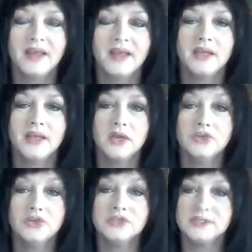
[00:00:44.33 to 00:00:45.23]
And can you
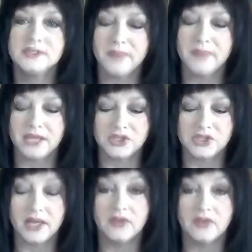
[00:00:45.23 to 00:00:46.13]
just imagine,
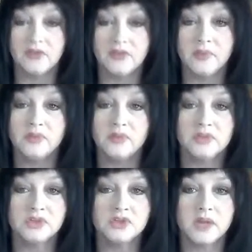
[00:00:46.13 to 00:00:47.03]
now that you've been through
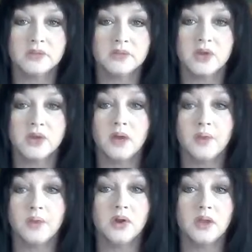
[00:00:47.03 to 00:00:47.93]
the chapter, how
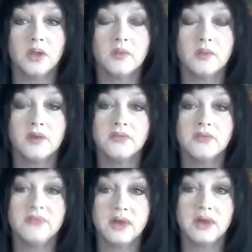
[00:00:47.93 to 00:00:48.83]
Mary and Martha
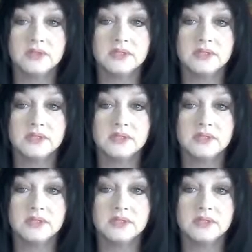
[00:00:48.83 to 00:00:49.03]
felt